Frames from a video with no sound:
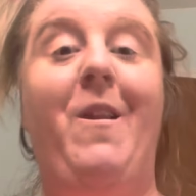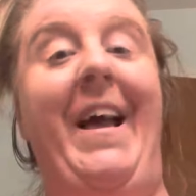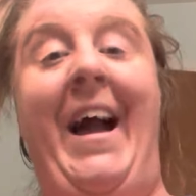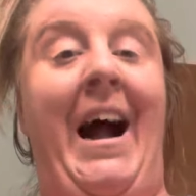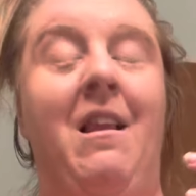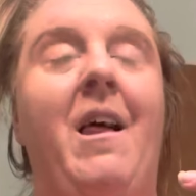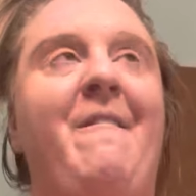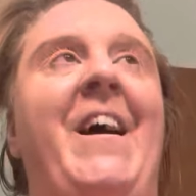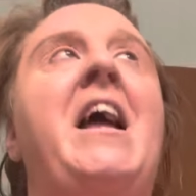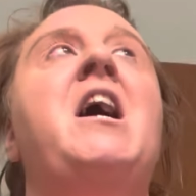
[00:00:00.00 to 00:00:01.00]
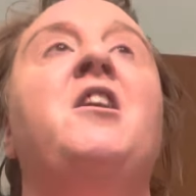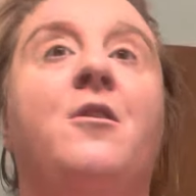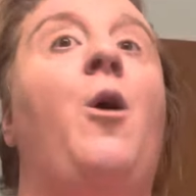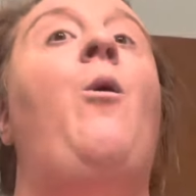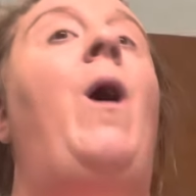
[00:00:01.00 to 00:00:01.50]
Like, I love it.
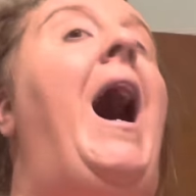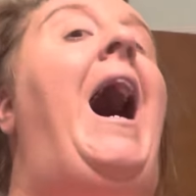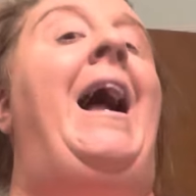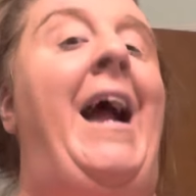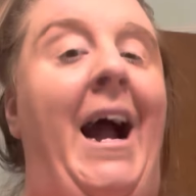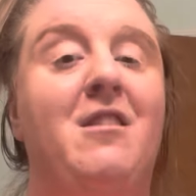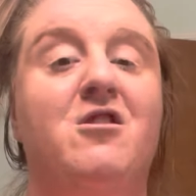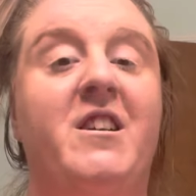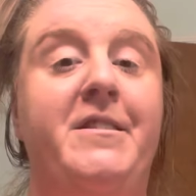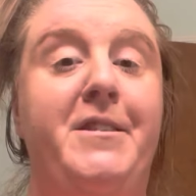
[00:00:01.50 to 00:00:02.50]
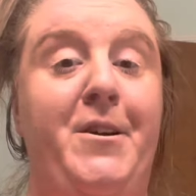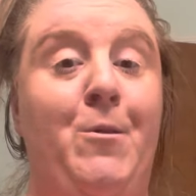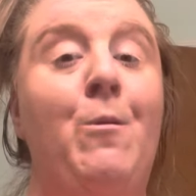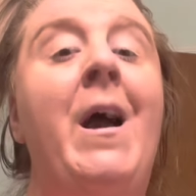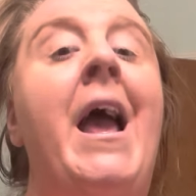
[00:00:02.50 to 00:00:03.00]
No, I actually
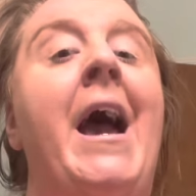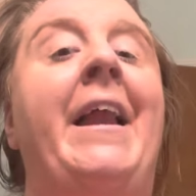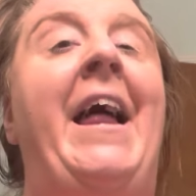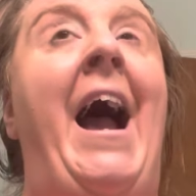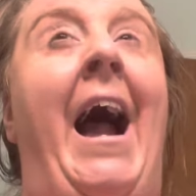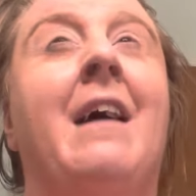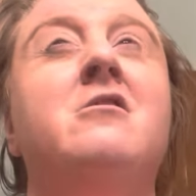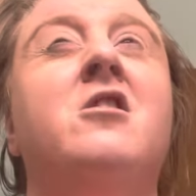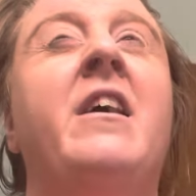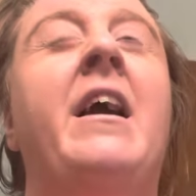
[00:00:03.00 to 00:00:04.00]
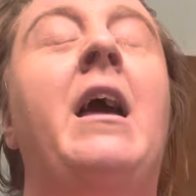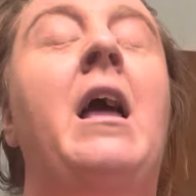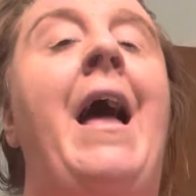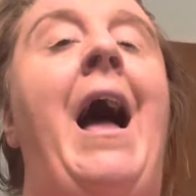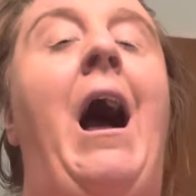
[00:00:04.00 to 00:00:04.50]
do. And it actually
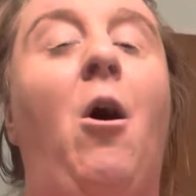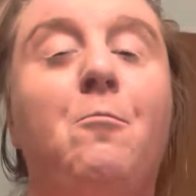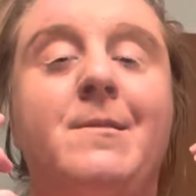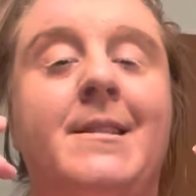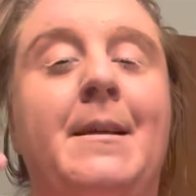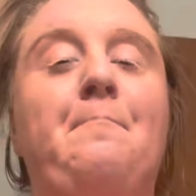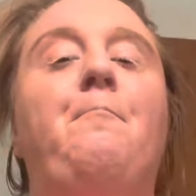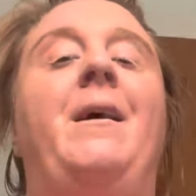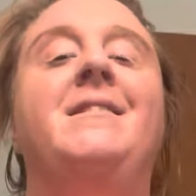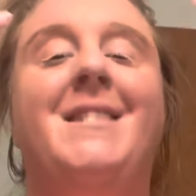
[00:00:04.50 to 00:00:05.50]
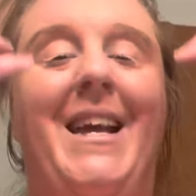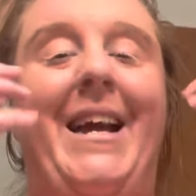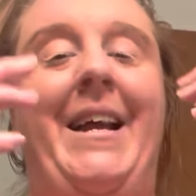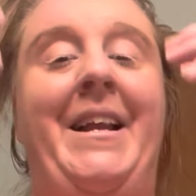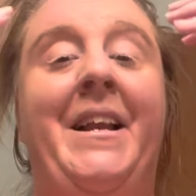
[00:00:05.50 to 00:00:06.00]
helps my
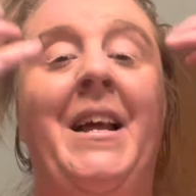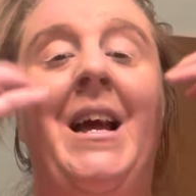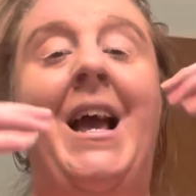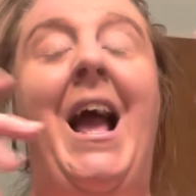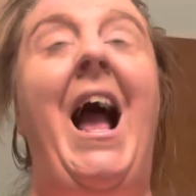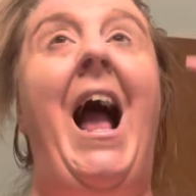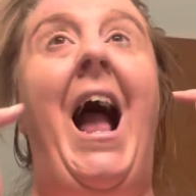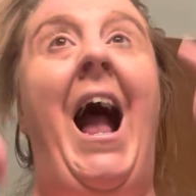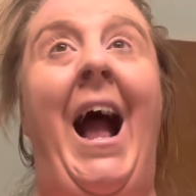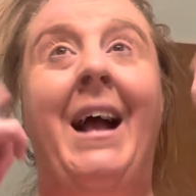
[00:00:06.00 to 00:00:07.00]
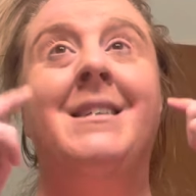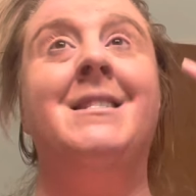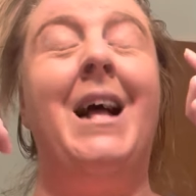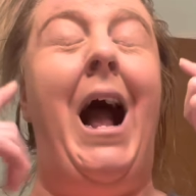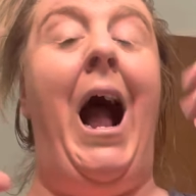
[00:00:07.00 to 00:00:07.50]
skin
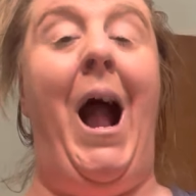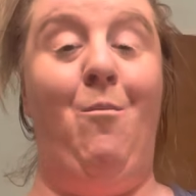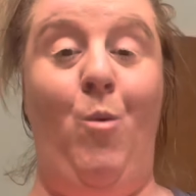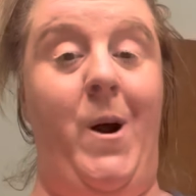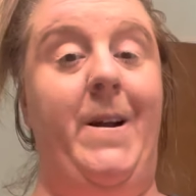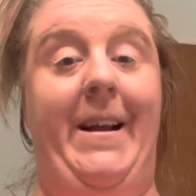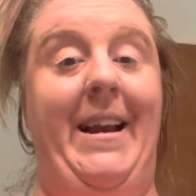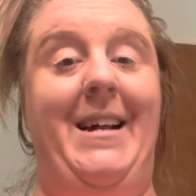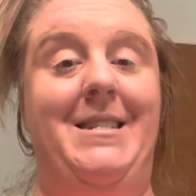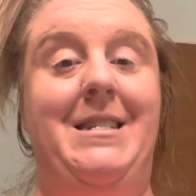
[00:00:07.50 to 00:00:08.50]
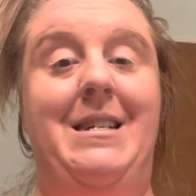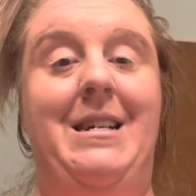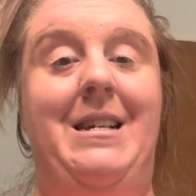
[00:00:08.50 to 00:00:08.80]
as I'm wearing it.